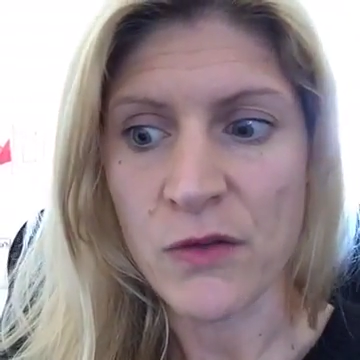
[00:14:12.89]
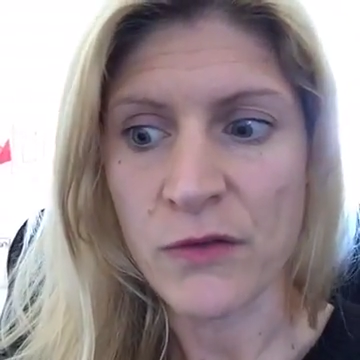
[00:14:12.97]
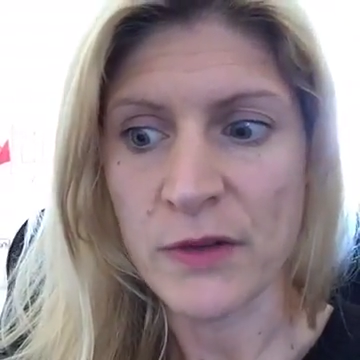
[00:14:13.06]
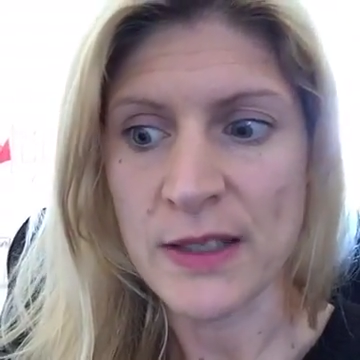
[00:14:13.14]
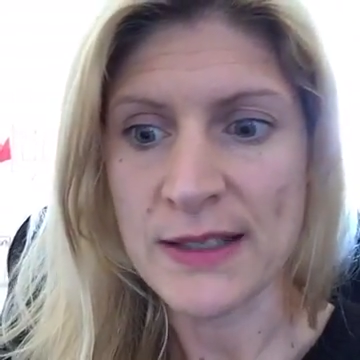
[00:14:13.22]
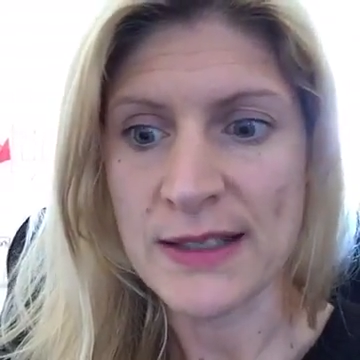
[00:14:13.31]

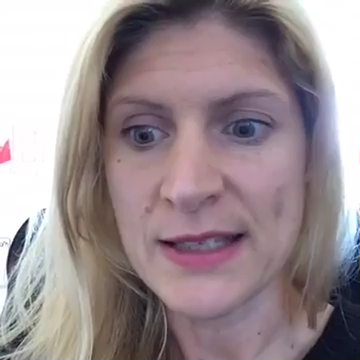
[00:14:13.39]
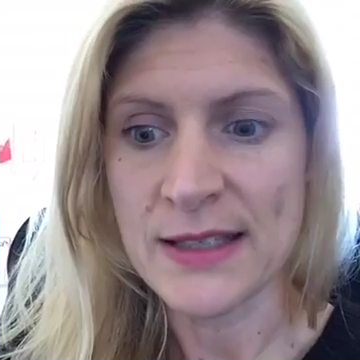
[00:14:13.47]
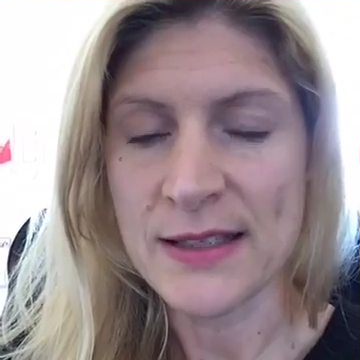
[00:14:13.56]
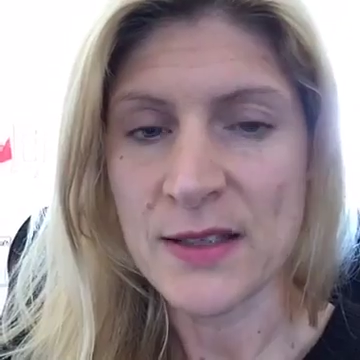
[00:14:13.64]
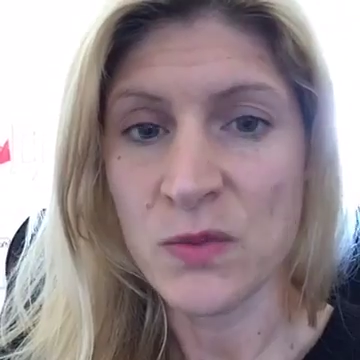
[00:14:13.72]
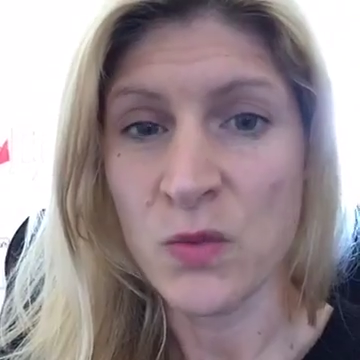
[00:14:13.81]
For
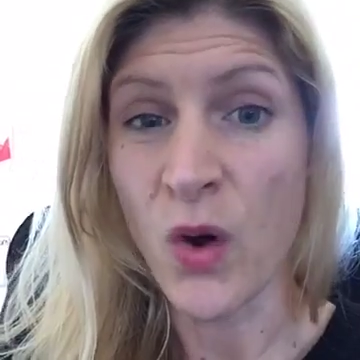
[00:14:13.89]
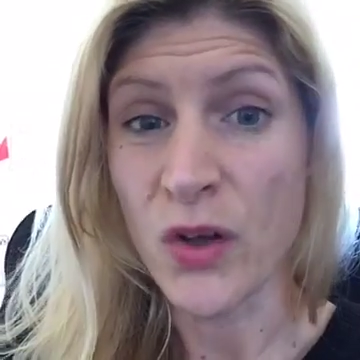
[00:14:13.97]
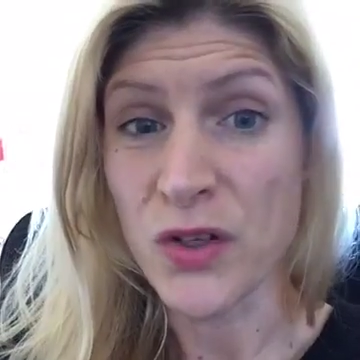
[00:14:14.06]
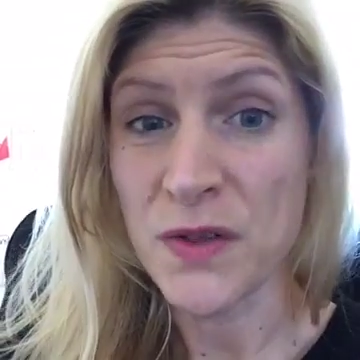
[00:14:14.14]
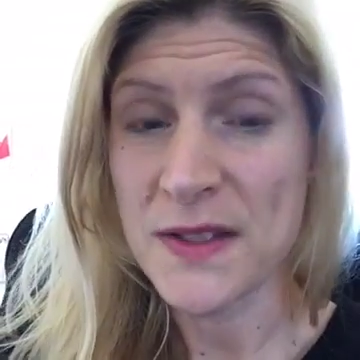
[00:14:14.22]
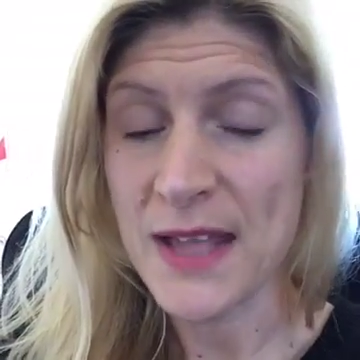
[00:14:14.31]
instance, what
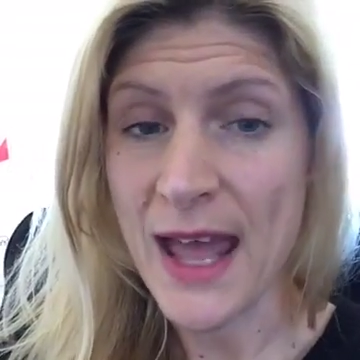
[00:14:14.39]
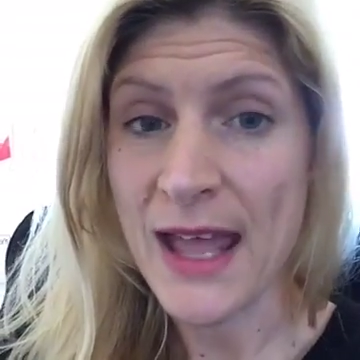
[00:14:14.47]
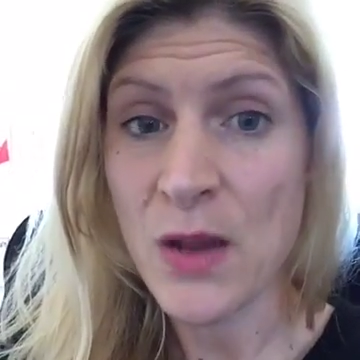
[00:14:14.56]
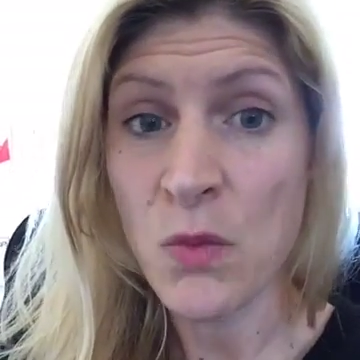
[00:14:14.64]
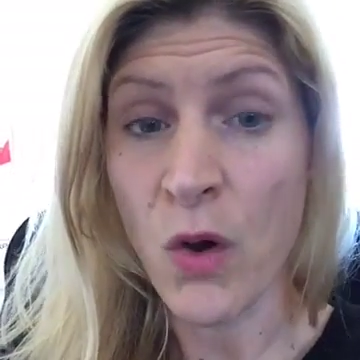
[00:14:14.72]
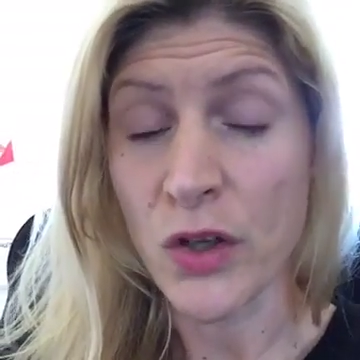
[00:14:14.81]
you
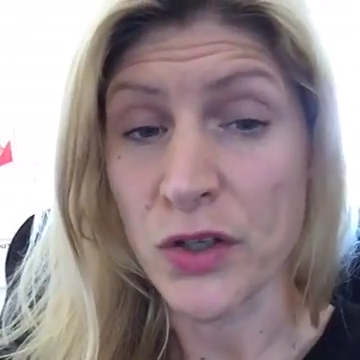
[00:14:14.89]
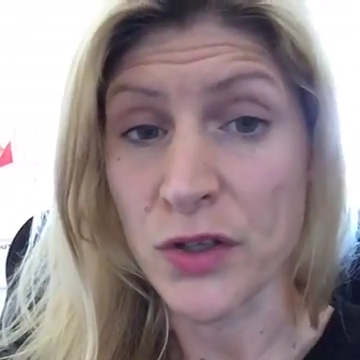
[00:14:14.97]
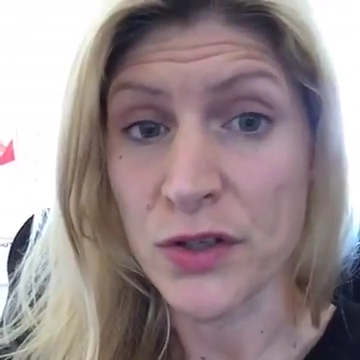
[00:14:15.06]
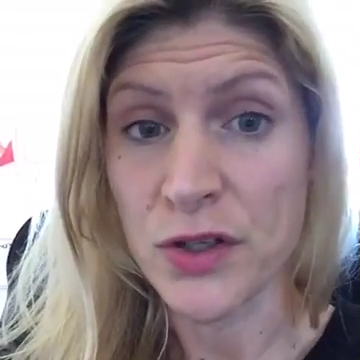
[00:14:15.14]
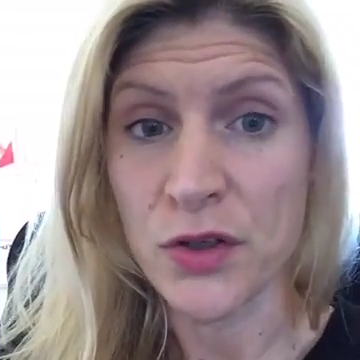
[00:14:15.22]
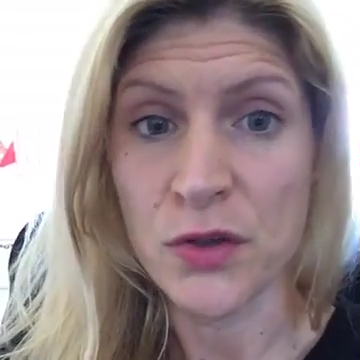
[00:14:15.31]
say, what you
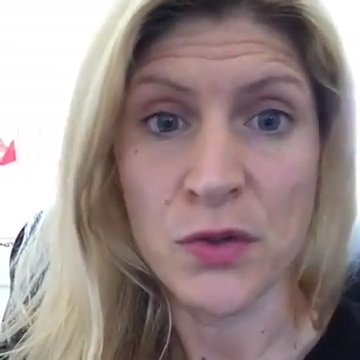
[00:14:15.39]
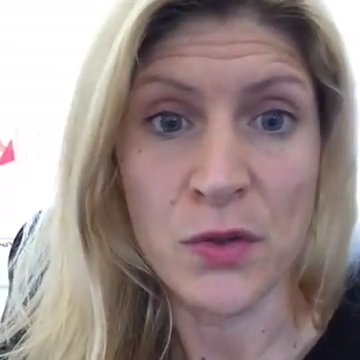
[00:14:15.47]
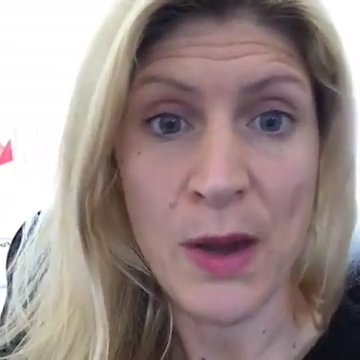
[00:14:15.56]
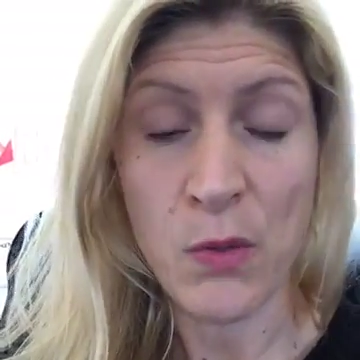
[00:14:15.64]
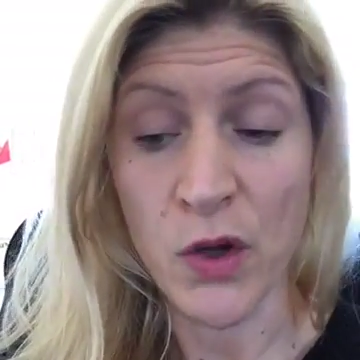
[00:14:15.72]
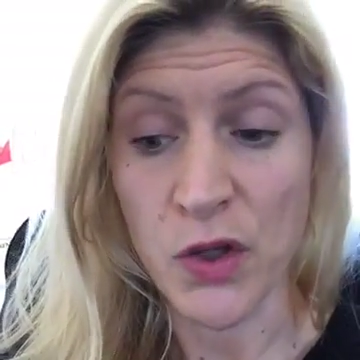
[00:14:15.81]
do,
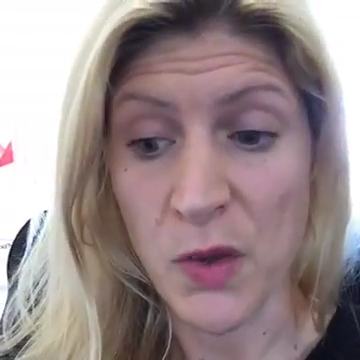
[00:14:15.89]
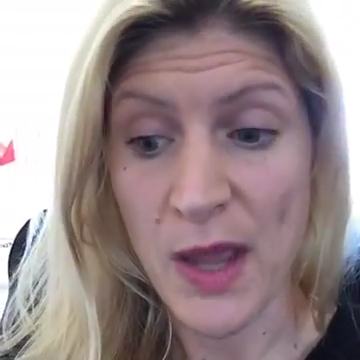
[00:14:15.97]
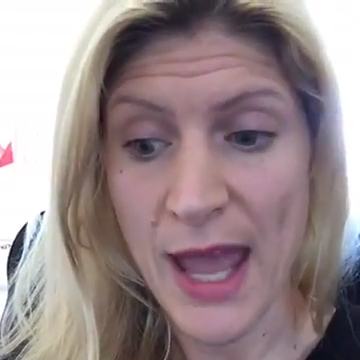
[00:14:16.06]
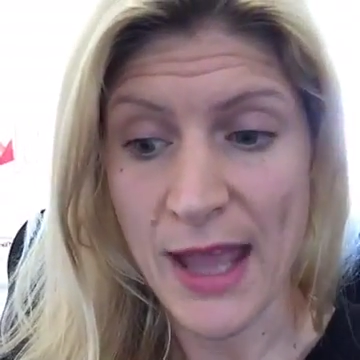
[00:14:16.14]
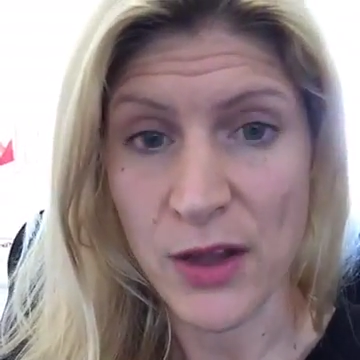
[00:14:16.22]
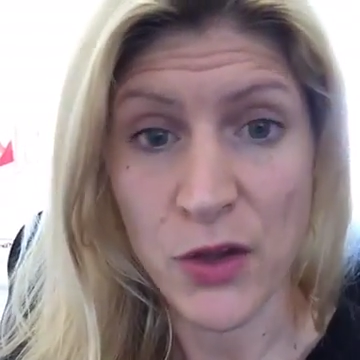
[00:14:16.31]

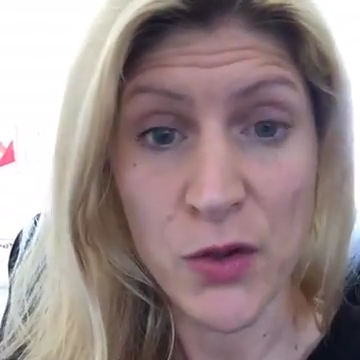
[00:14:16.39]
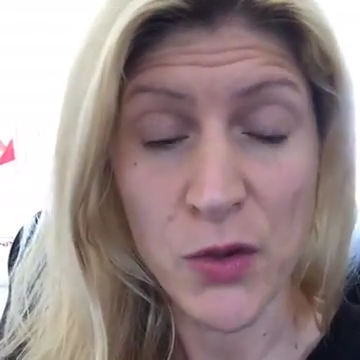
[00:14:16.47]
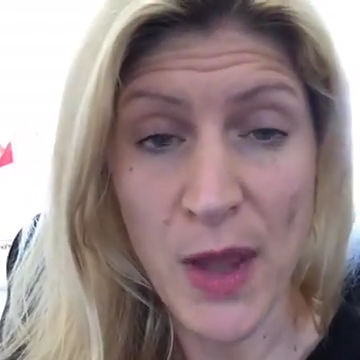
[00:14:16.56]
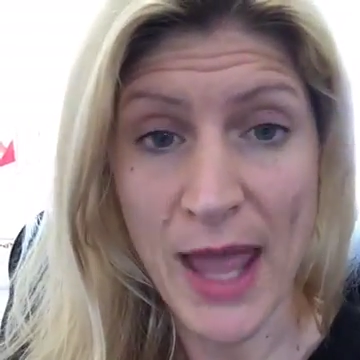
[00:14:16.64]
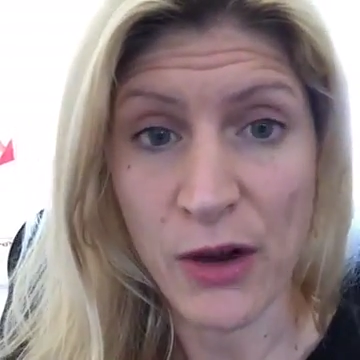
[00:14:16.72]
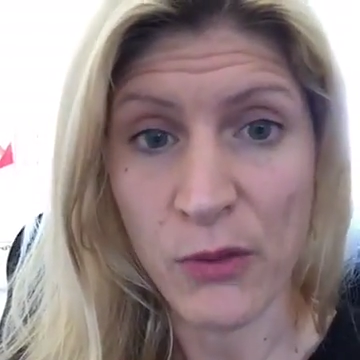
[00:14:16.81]
who you
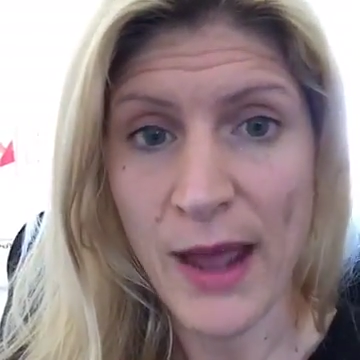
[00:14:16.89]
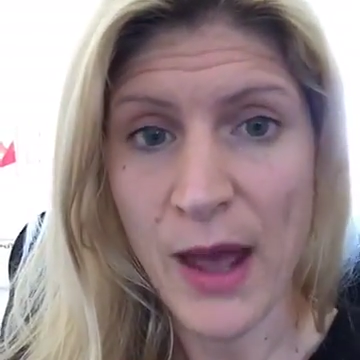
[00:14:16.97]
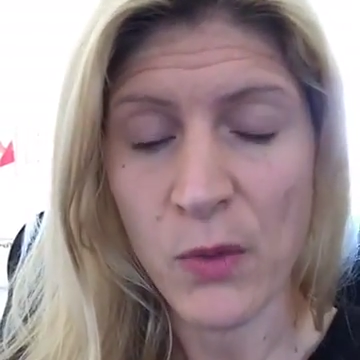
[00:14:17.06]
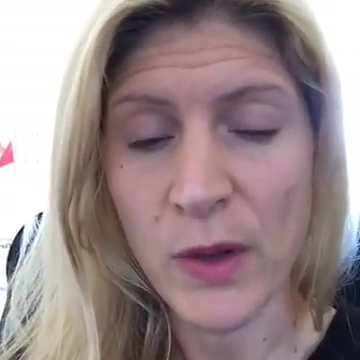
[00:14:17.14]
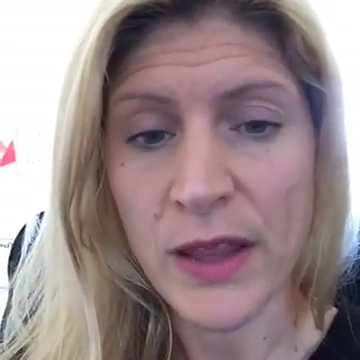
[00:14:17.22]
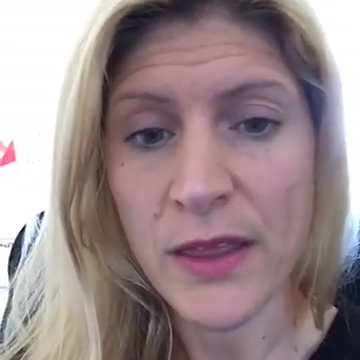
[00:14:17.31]
hang
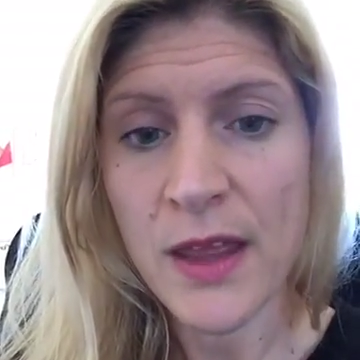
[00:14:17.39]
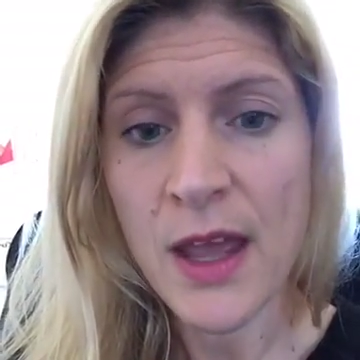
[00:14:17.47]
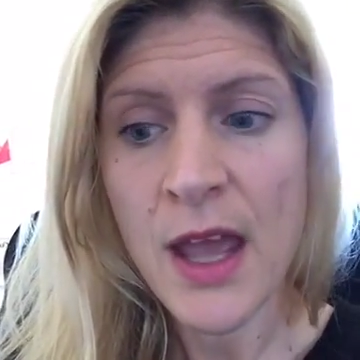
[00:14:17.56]
around with.